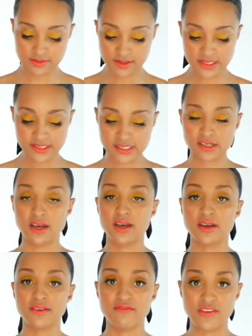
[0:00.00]
This is
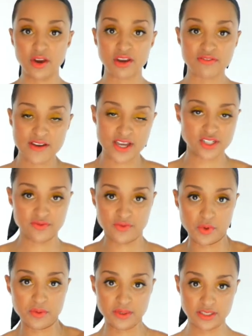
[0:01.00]
a very fashion
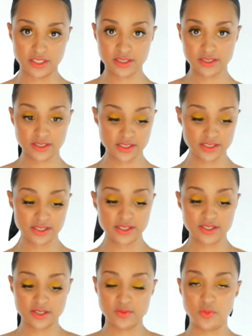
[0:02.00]
forward look.
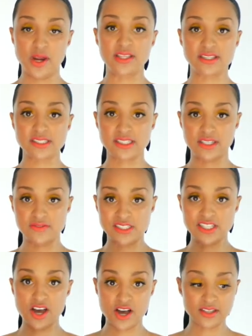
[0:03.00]
Wearing the sleeves
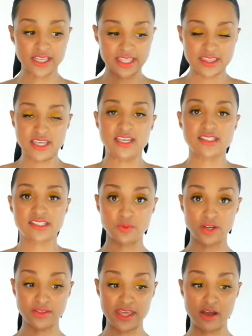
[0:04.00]
long like this,
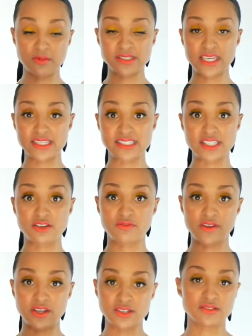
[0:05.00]
where they almost can't see your
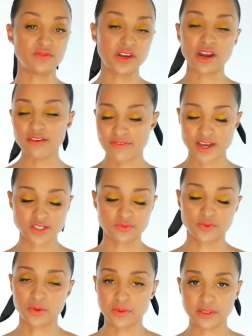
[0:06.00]
fingers, very fashion
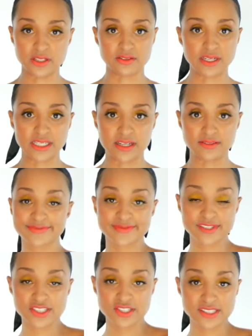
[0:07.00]
forward look right now.
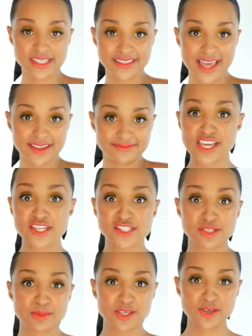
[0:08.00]
So just like that.
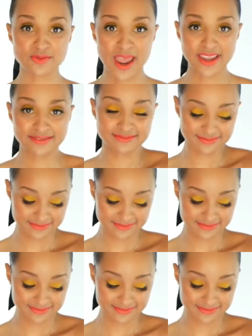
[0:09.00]
Super cute, right?